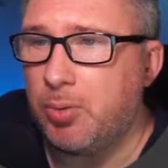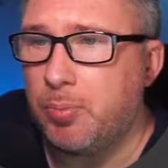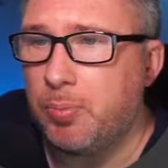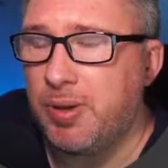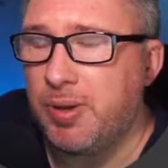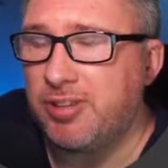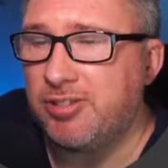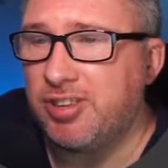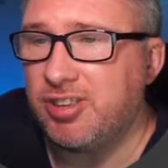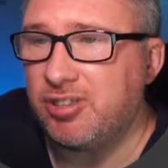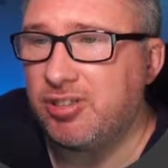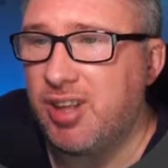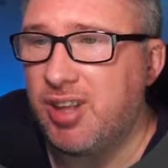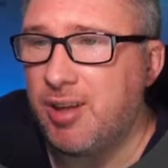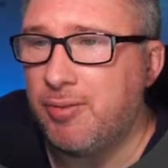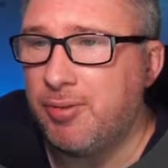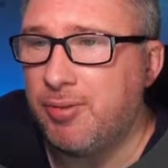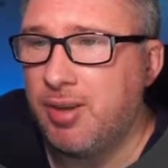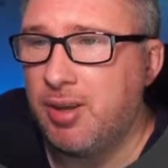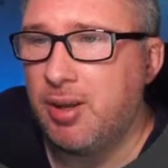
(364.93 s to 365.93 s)
basic
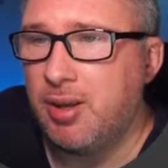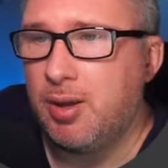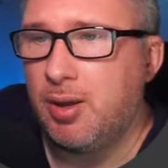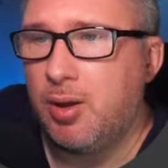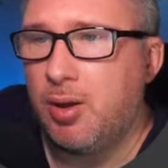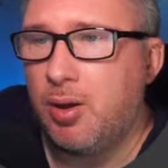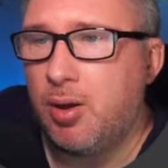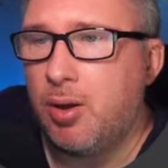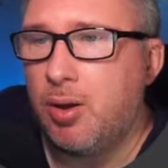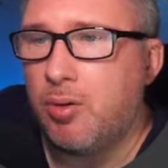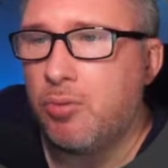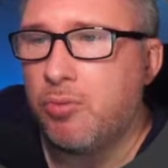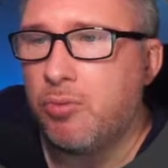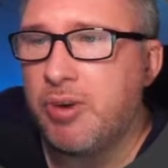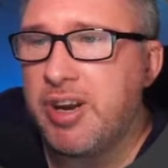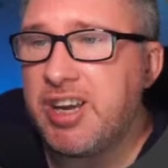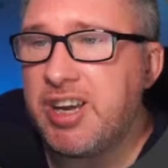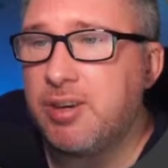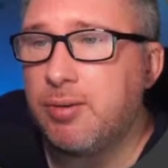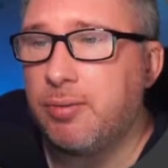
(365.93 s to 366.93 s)
stuff.
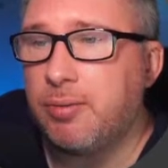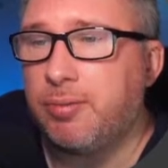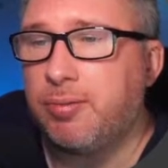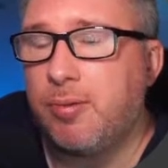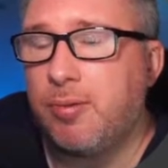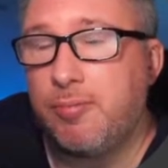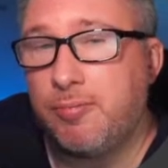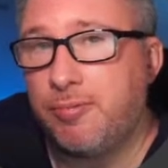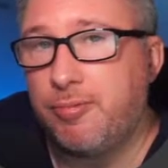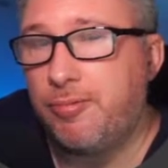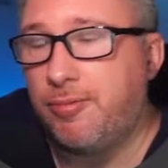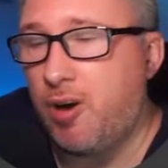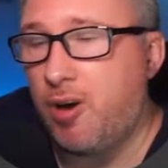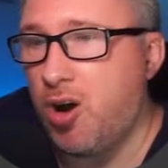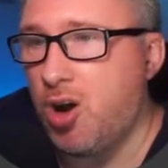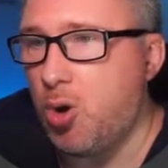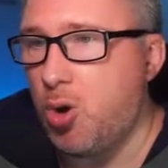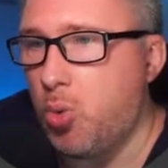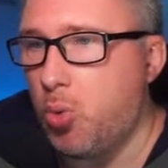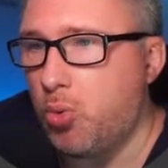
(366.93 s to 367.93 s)
Read from
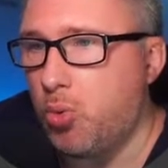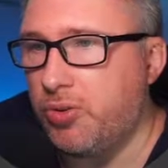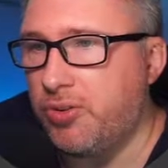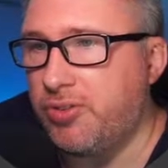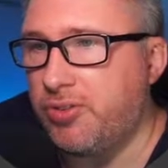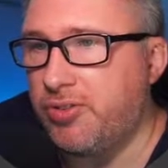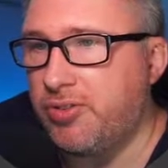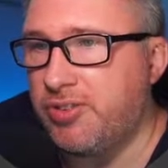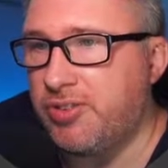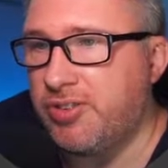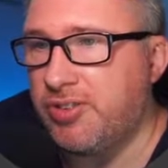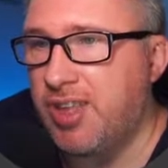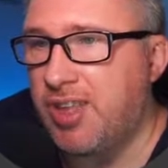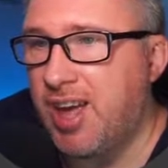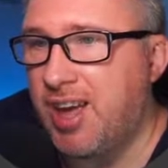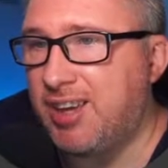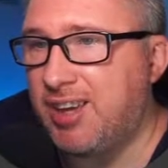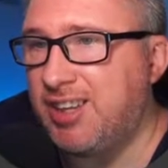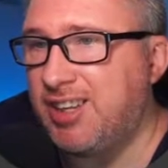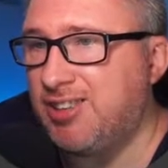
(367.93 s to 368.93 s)
file.
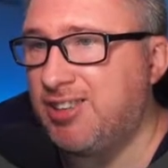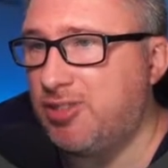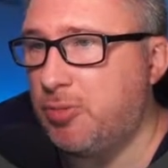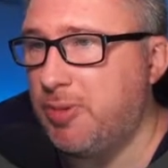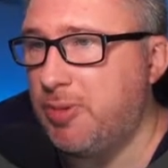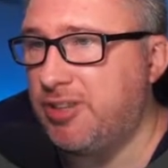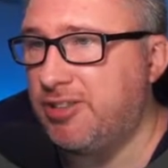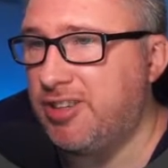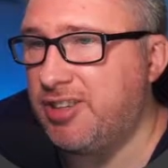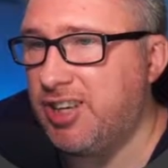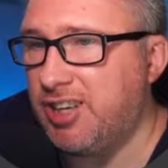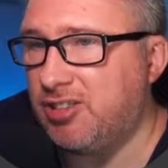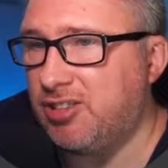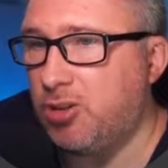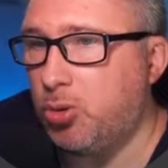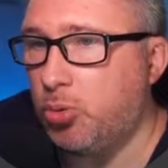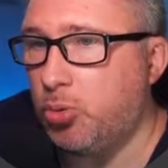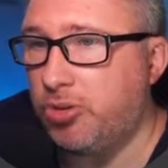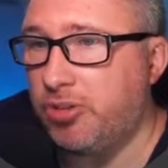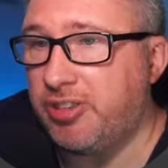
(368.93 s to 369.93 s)
That needs to be ticked
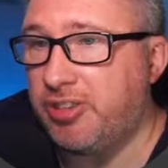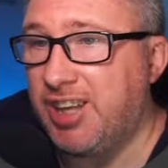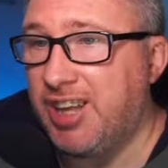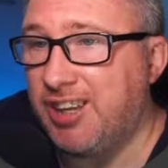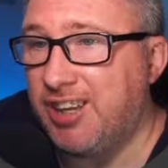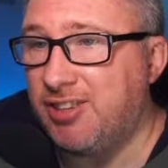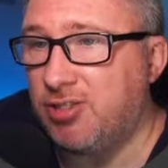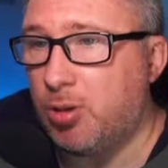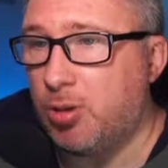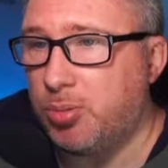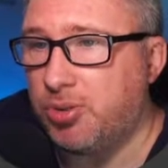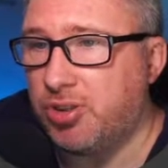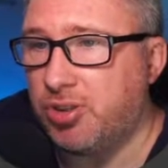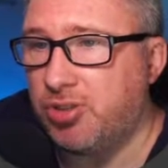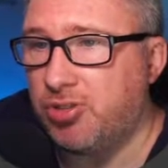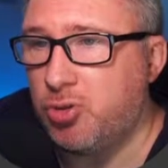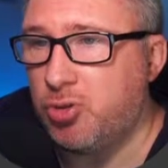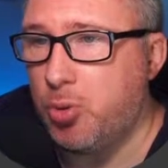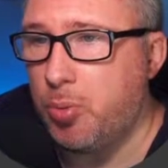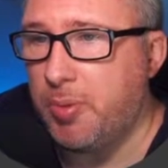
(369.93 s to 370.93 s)
in order to get this option
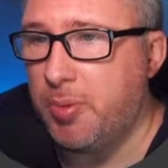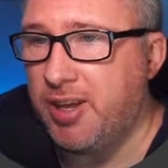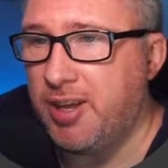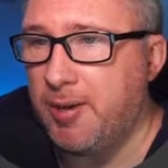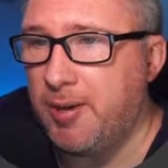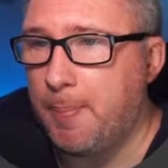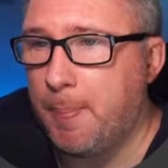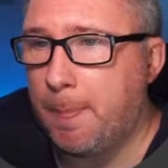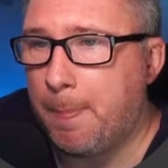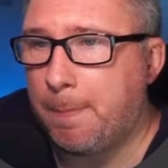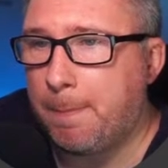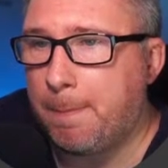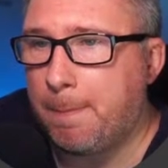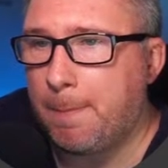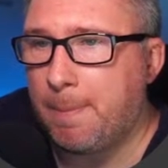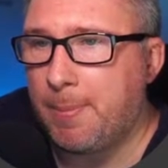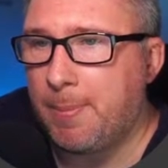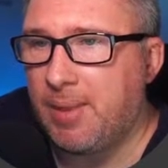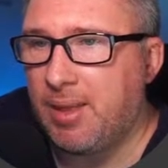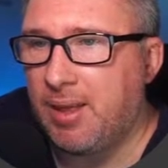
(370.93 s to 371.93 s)
to appear.
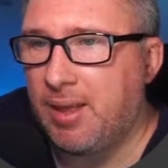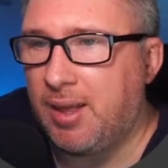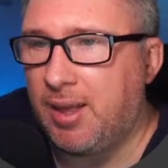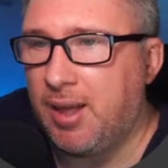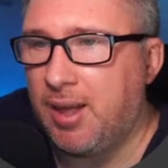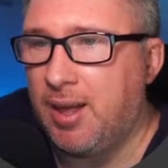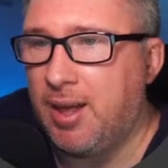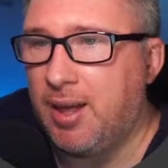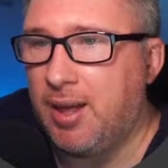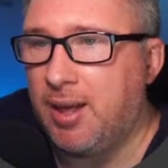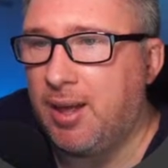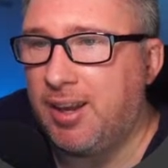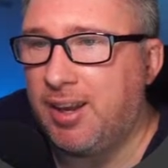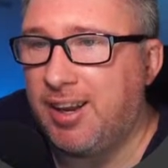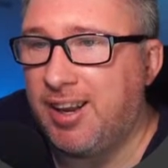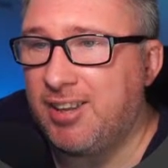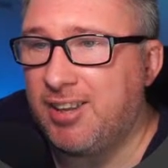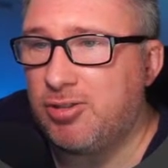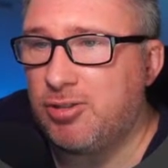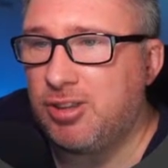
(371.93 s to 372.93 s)

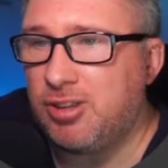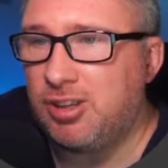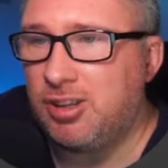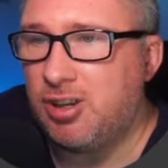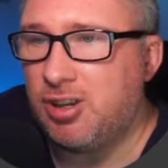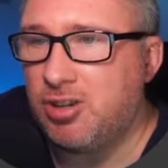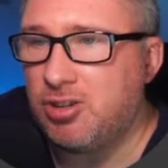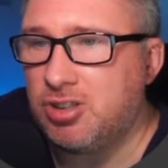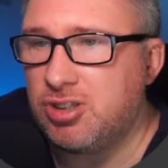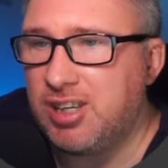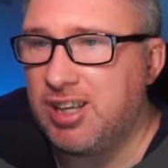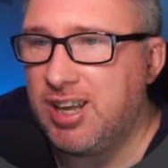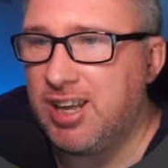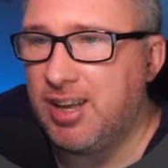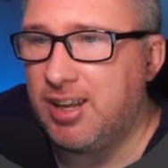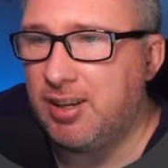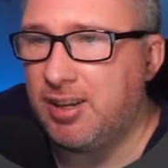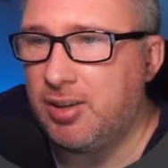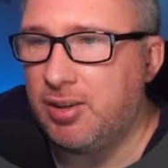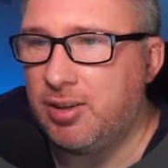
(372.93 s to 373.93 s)
And that's largely
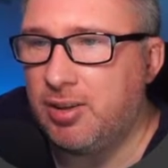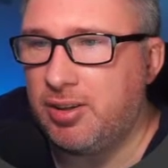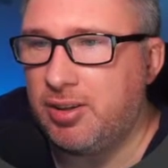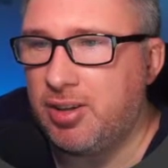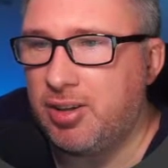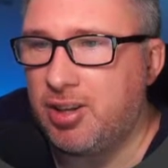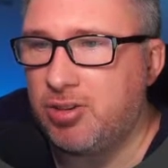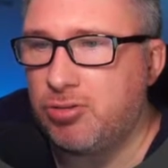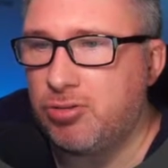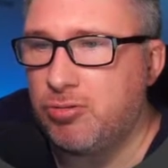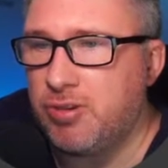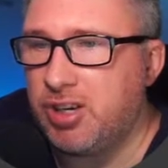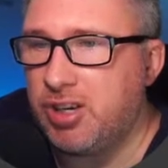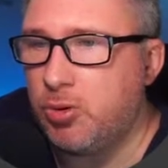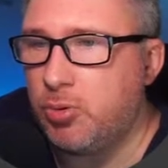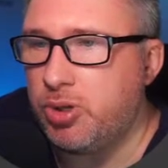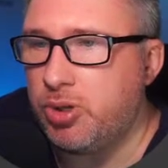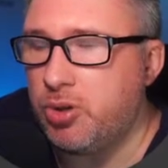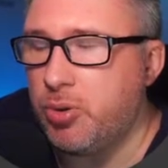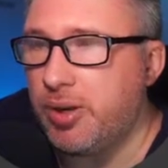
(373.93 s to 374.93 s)
it. That's really
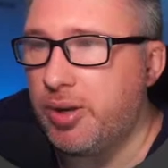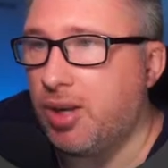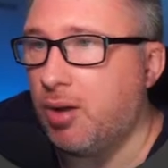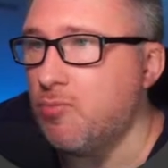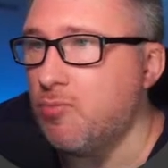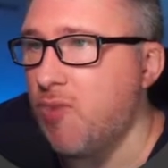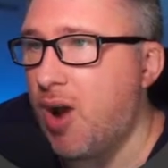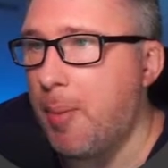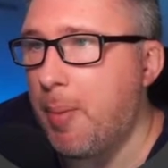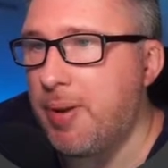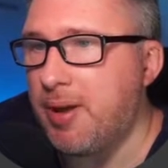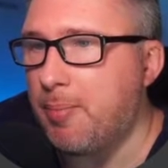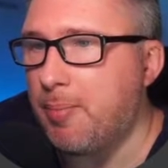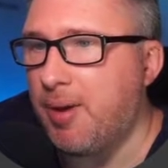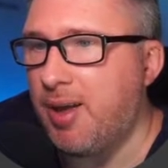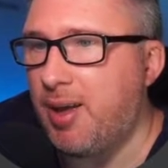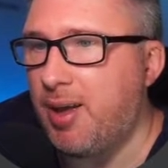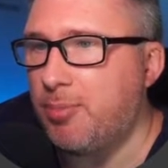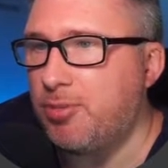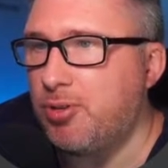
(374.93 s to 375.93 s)
all you're doing. And wrapping,
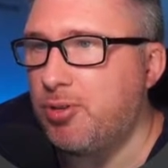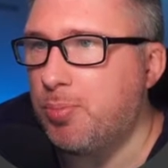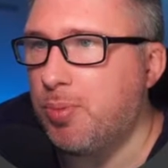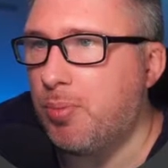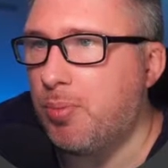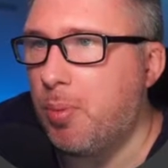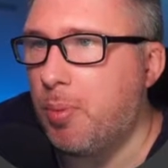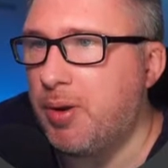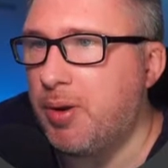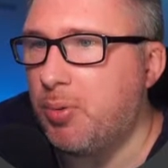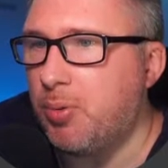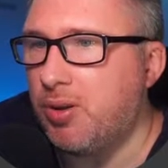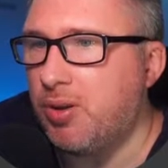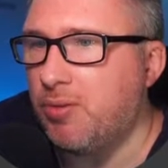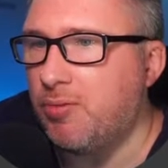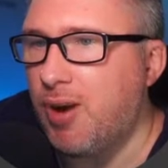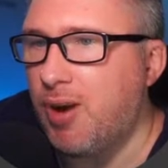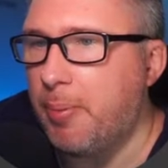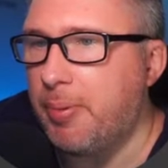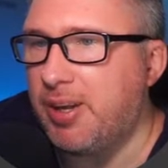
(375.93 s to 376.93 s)
perhaps. You probably want
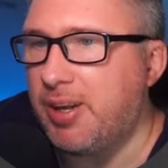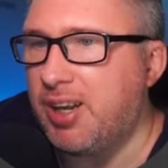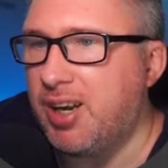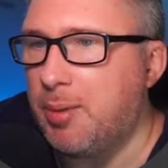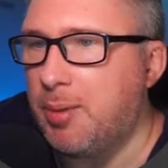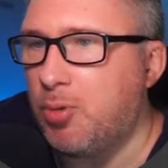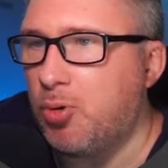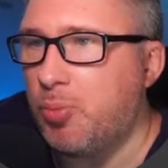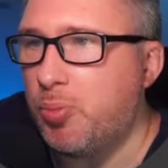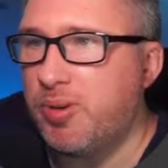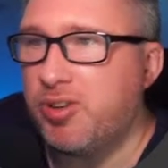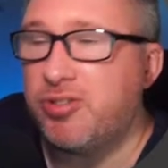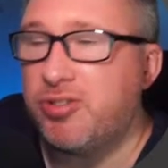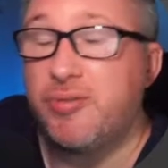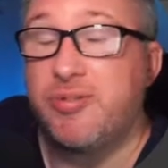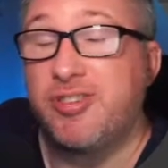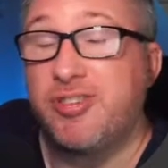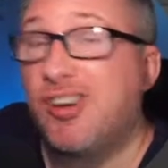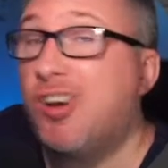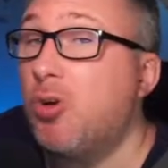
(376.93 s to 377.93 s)
the wrapping enabled because
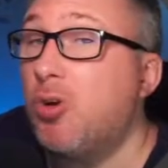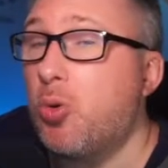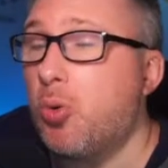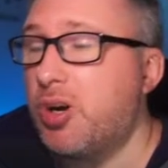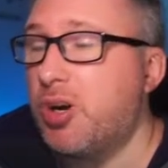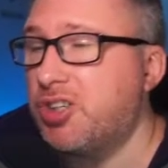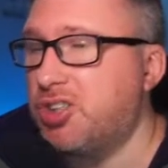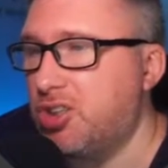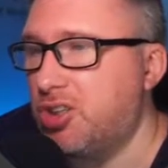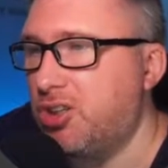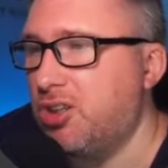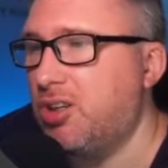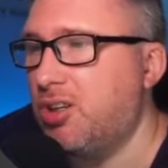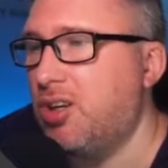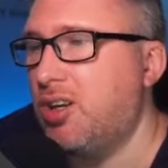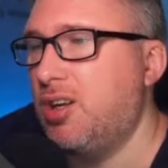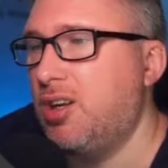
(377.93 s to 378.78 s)
if it's a long question,